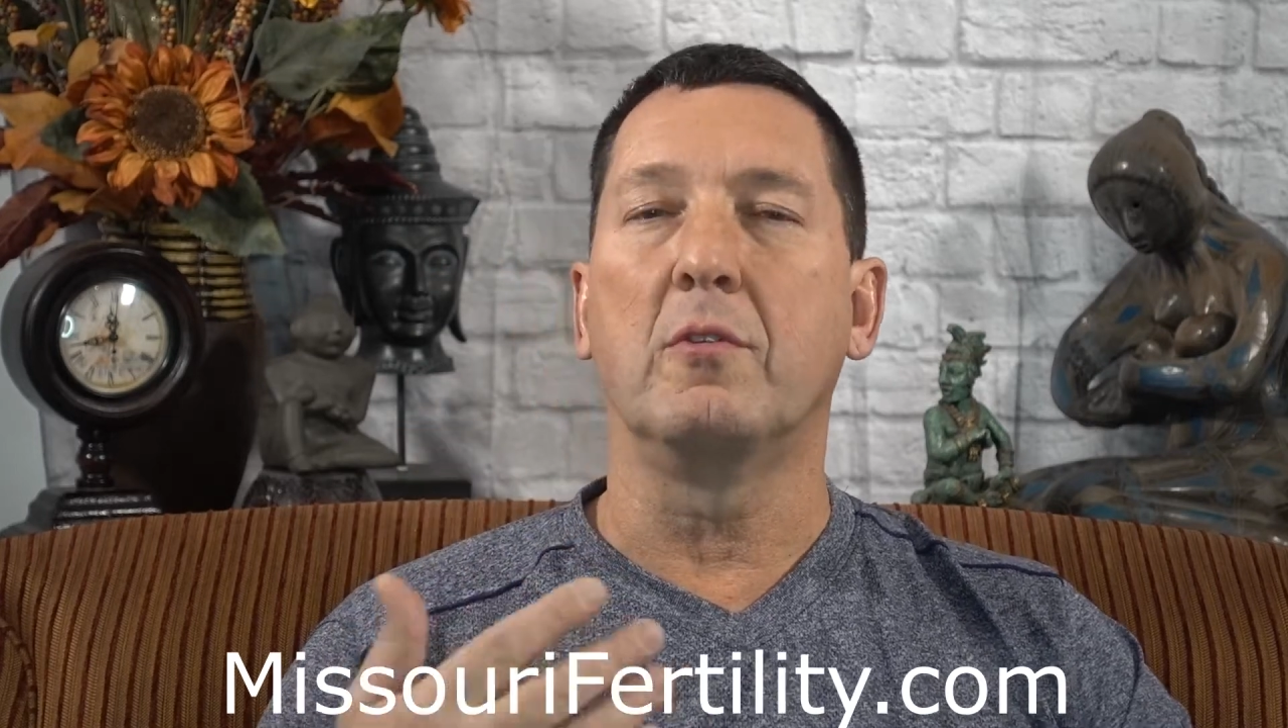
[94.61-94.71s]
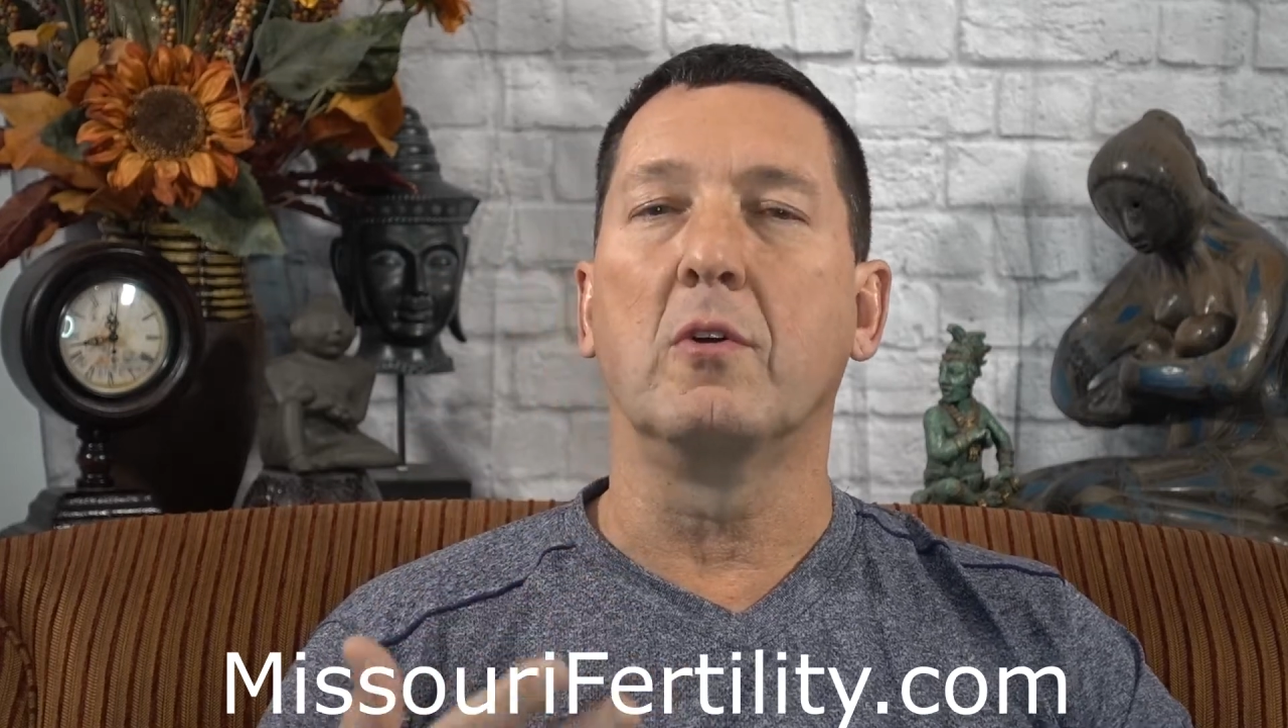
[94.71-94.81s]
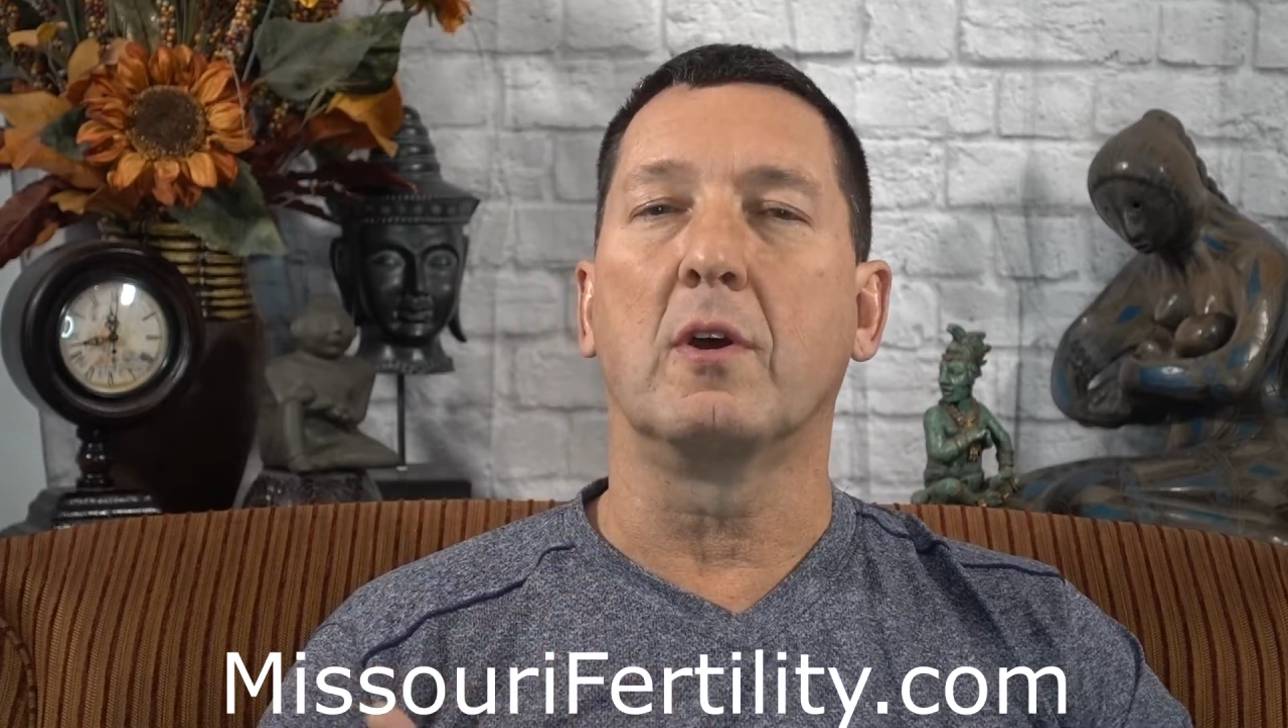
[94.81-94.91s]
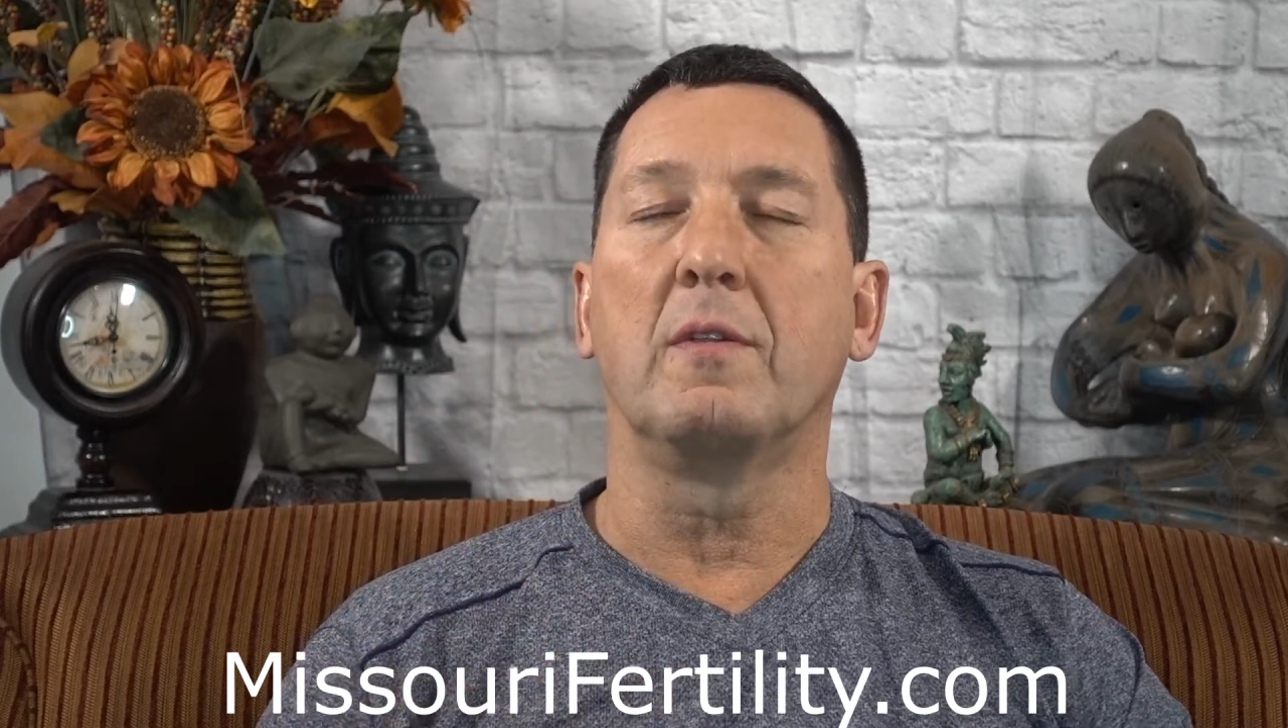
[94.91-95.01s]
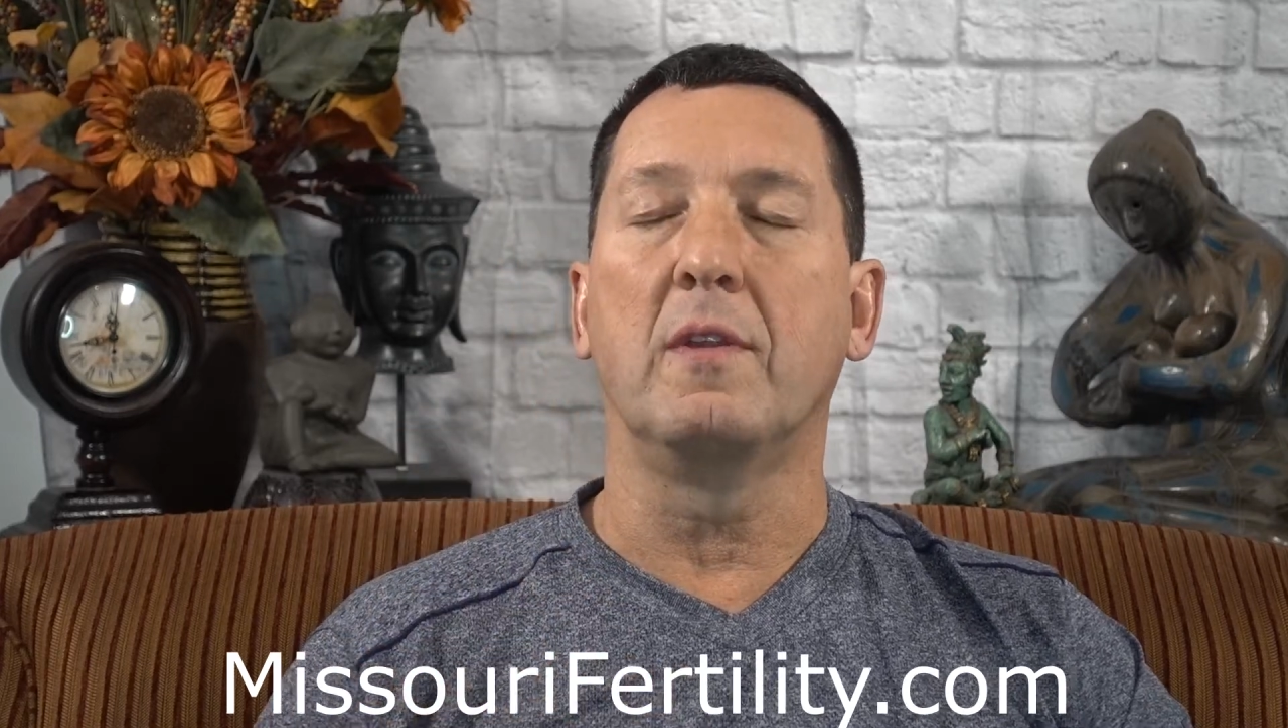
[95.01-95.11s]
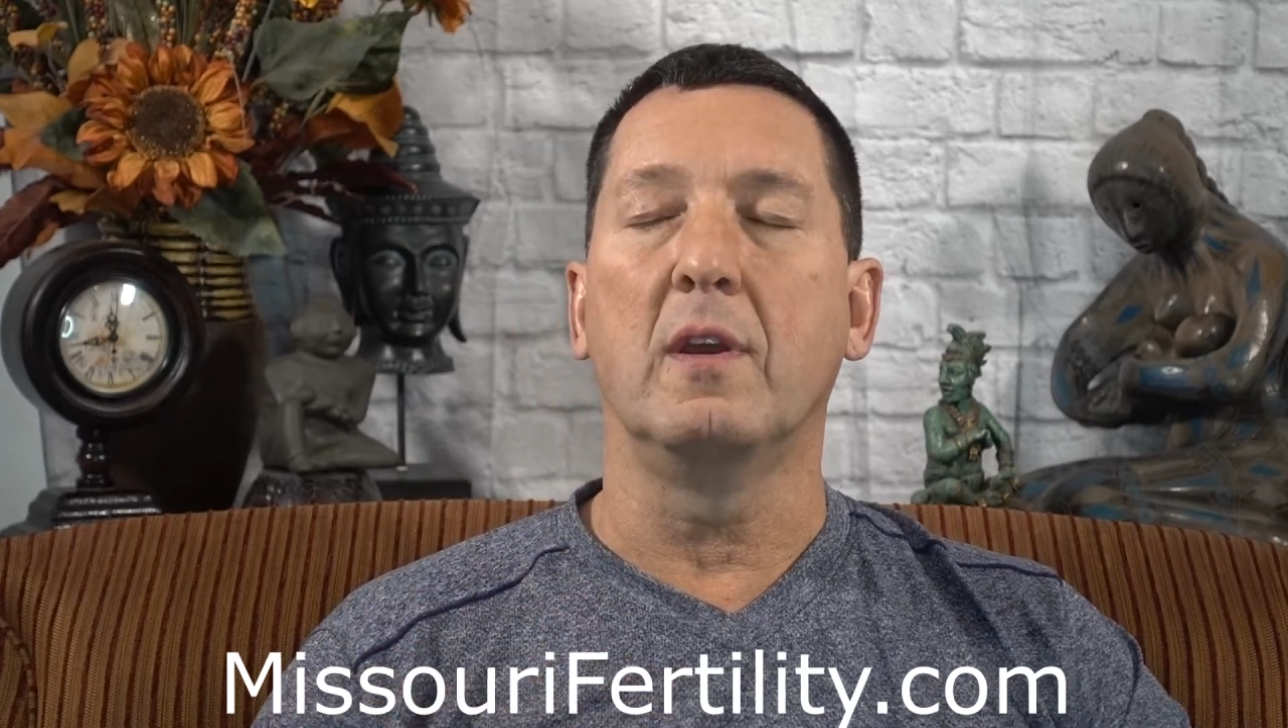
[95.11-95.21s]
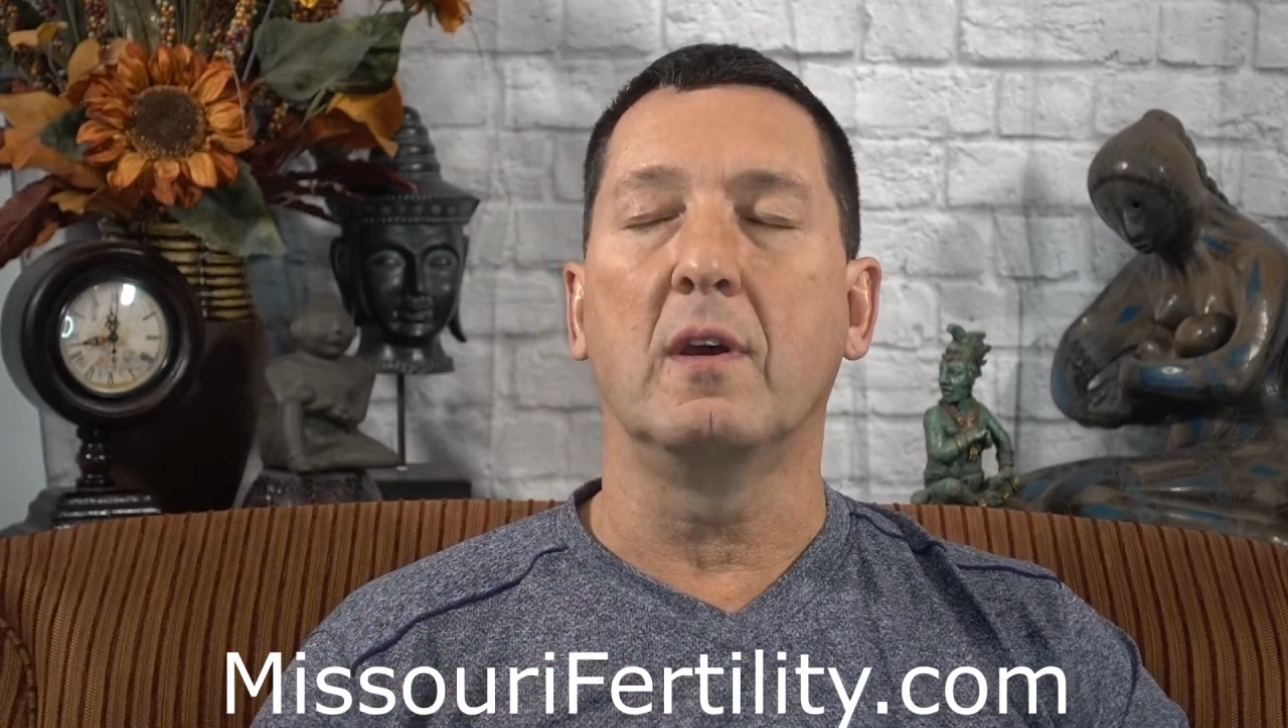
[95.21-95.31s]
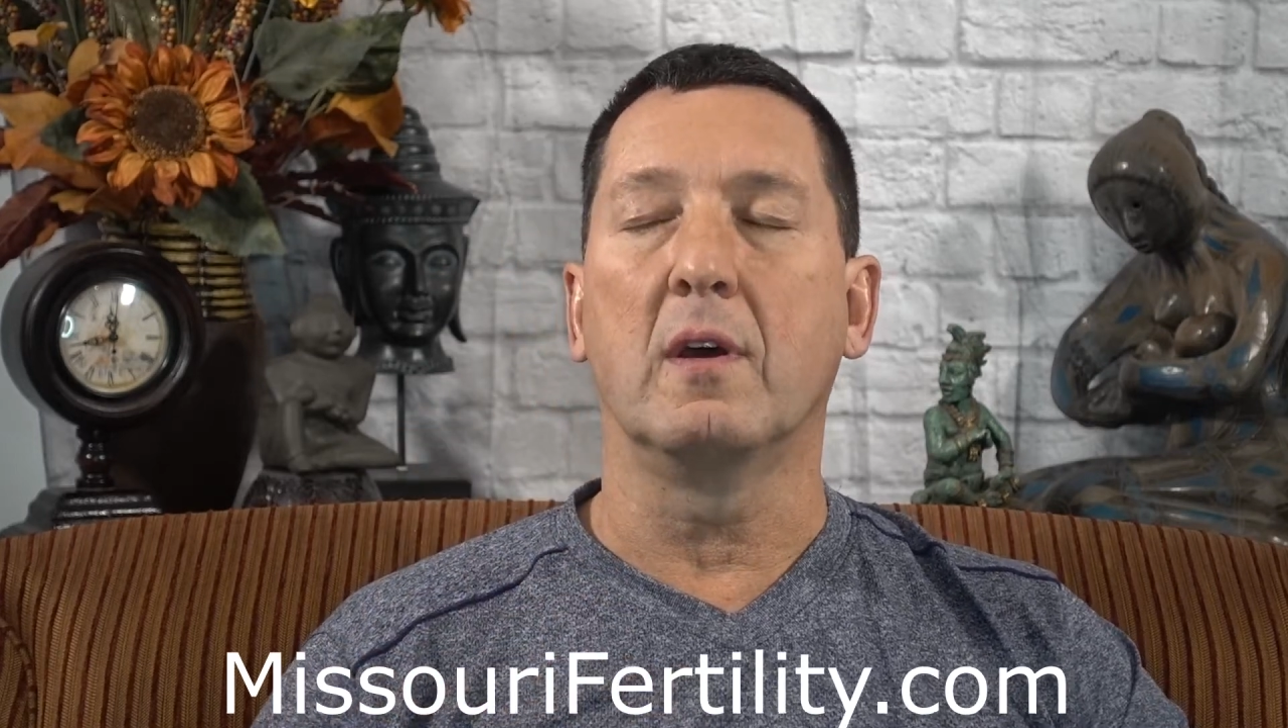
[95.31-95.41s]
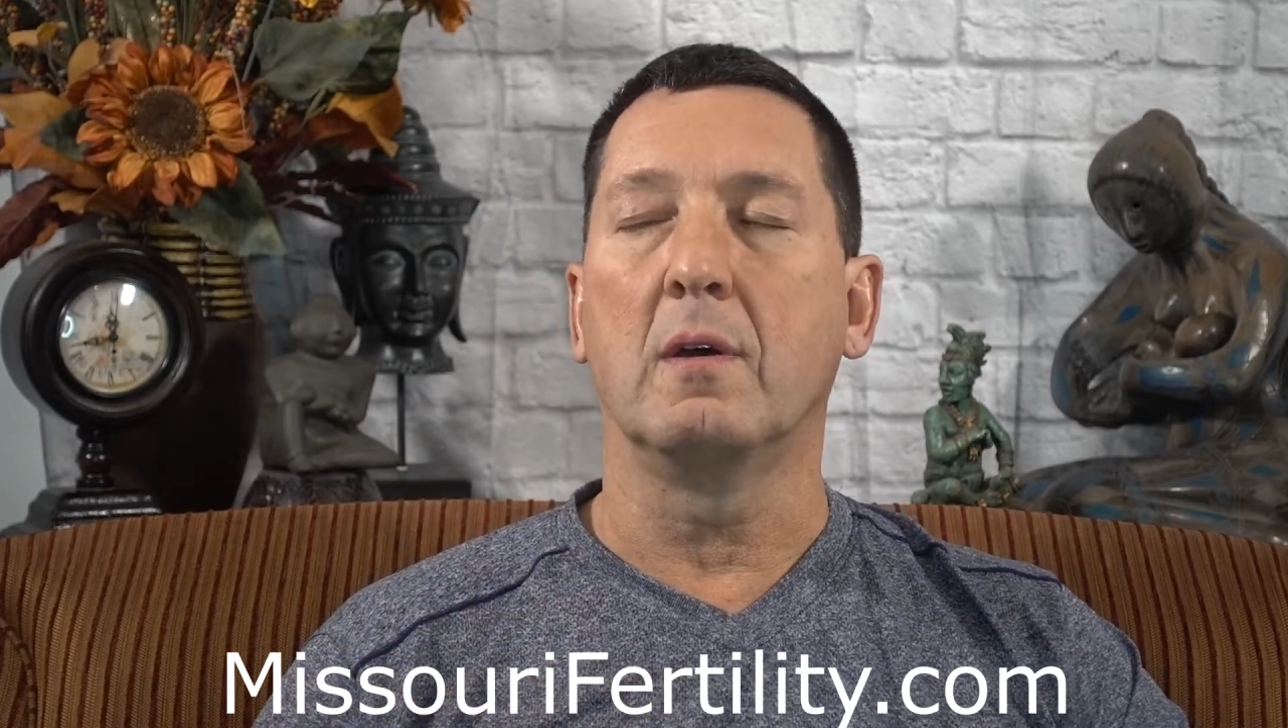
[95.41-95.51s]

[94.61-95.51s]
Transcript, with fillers: look at the uh,